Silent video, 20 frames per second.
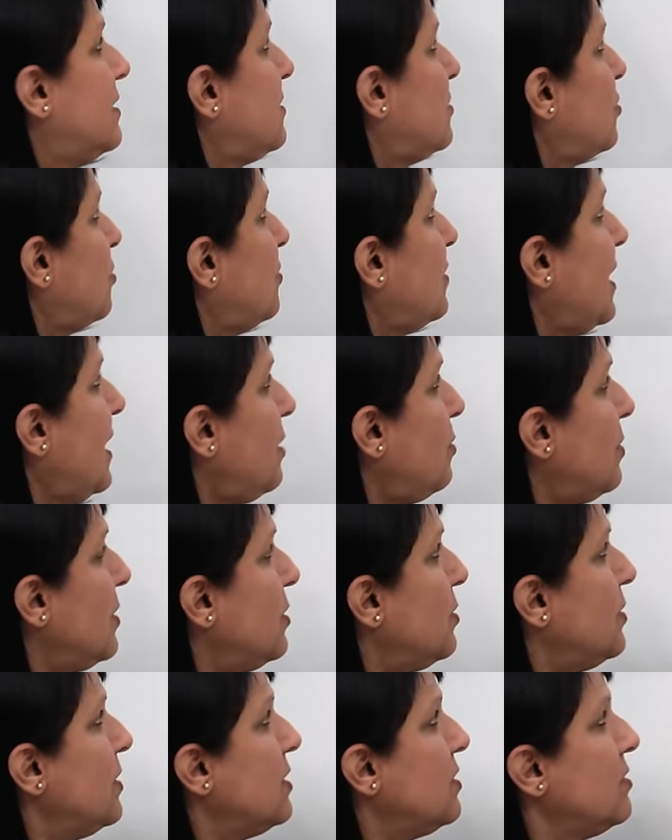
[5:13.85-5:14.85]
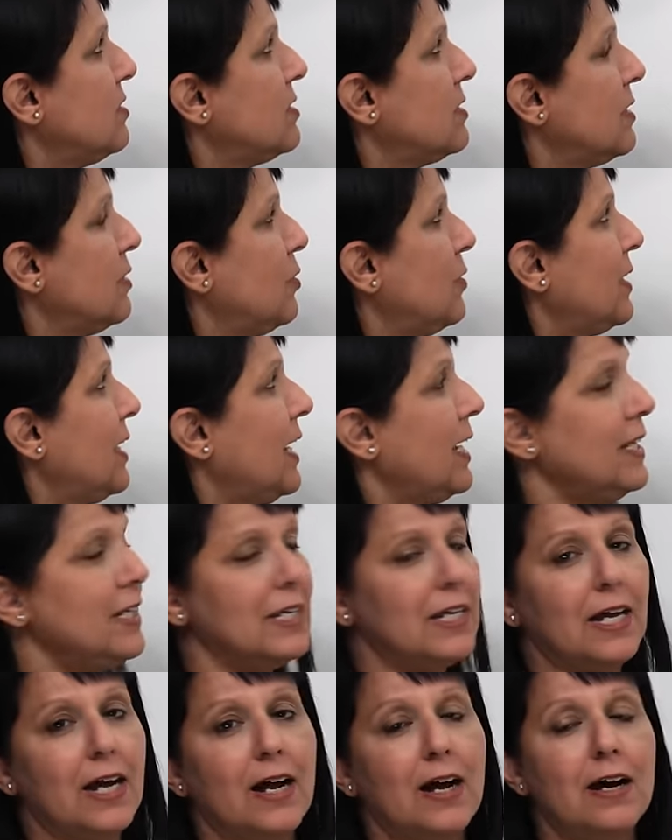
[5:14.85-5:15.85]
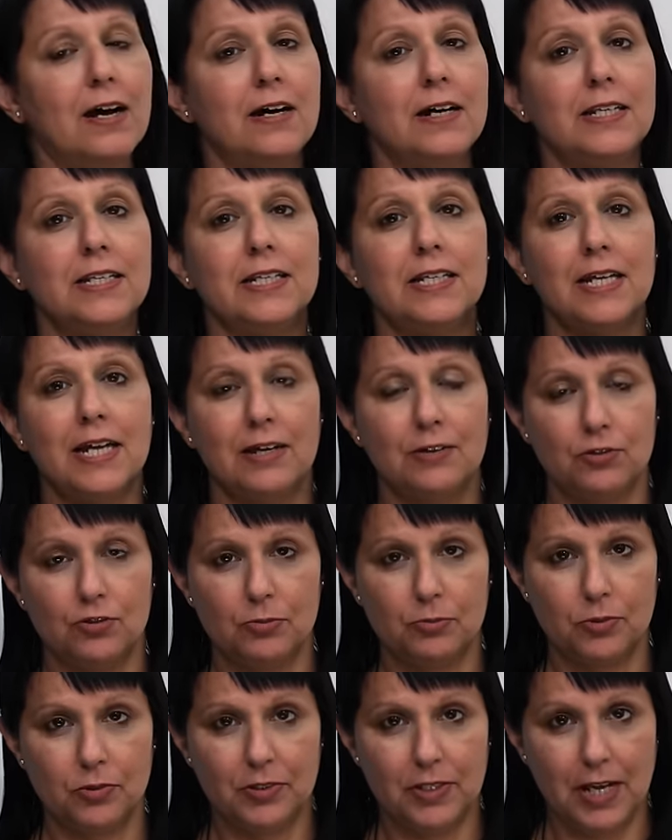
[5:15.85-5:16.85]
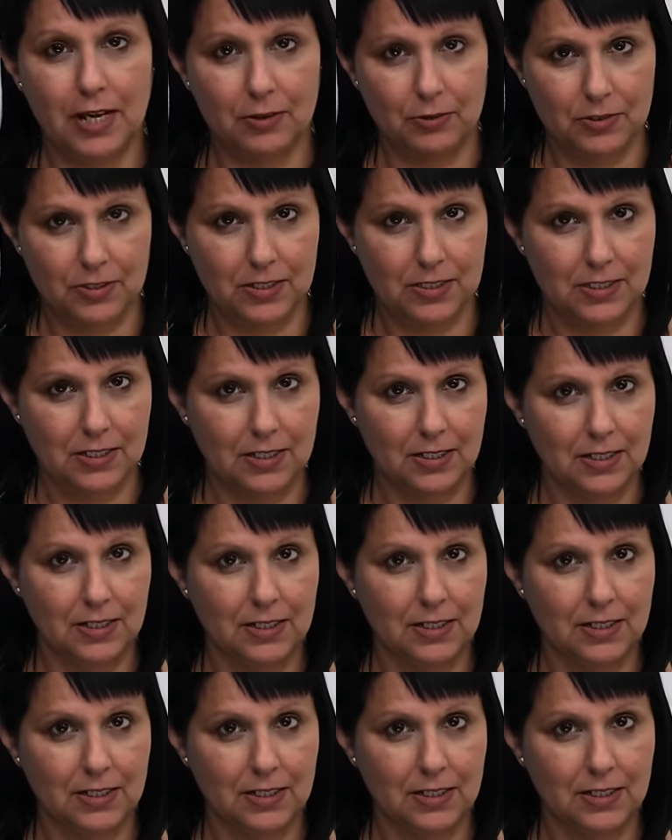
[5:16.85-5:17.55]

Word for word: So now we're going to look at uncountable nouns.